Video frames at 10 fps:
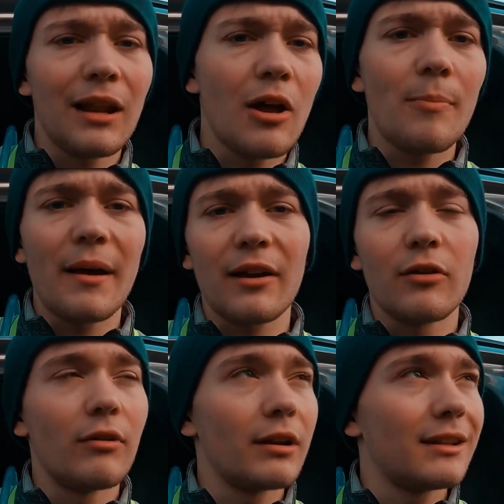My lower
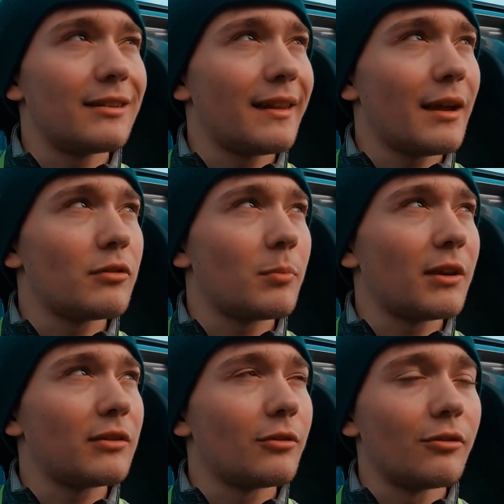back already today was a
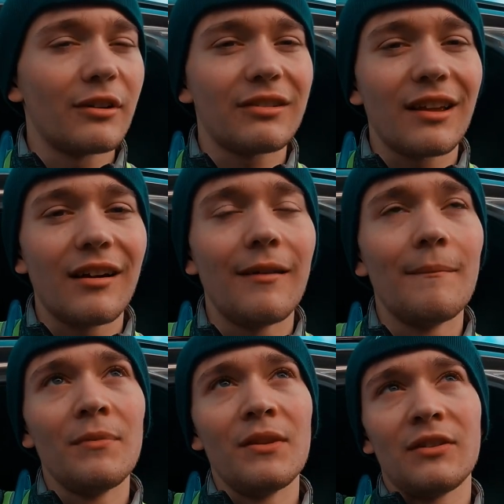bit sore to start.
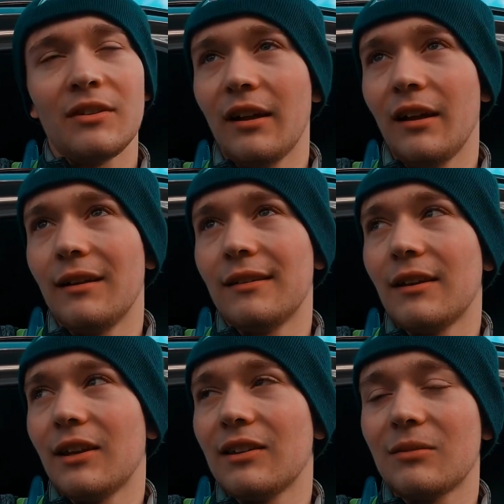So
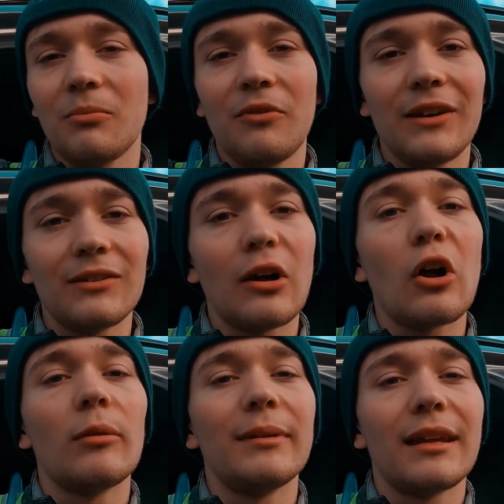there's some things
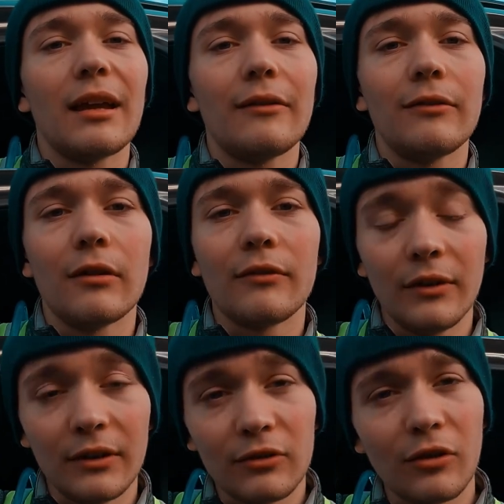I've got to be careful
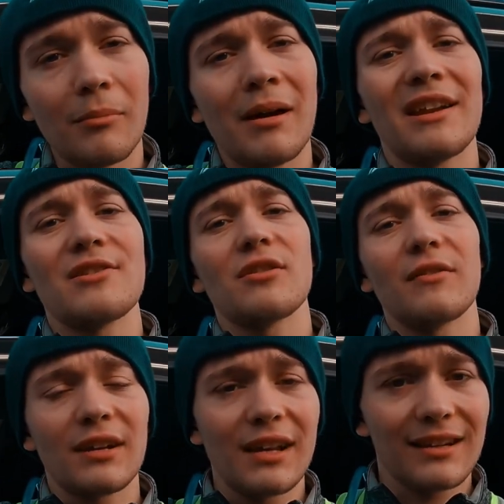of and sort of manage
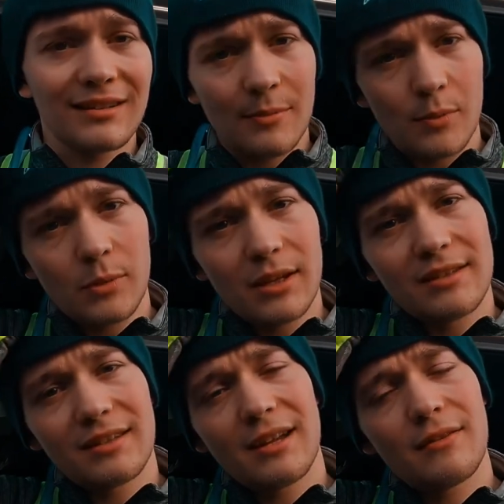over the next couple of
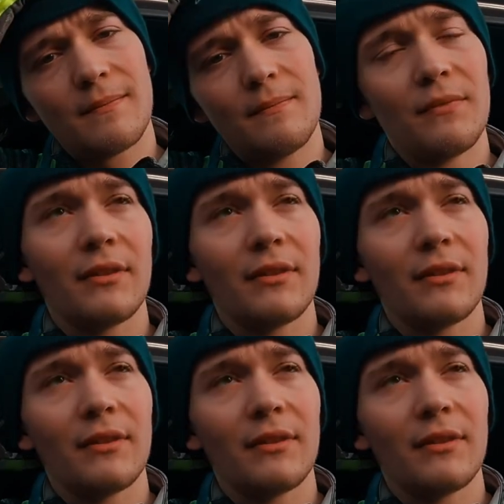weeks now.